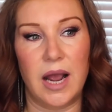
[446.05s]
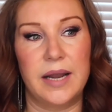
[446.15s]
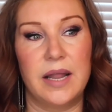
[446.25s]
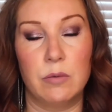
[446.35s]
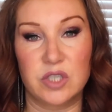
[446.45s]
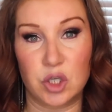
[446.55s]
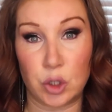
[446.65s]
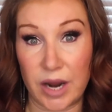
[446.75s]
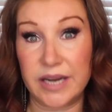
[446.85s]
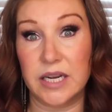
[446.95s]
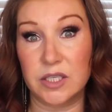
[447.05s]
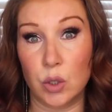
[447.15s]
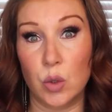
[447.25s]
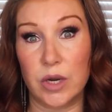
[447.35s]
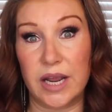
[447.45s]
and there was a trainer
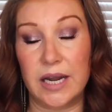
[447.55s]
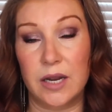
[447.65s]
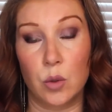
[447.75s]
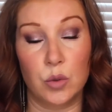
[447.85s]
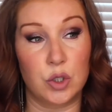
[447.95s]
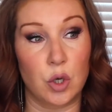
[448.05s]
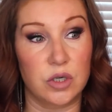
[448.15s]
talking and all the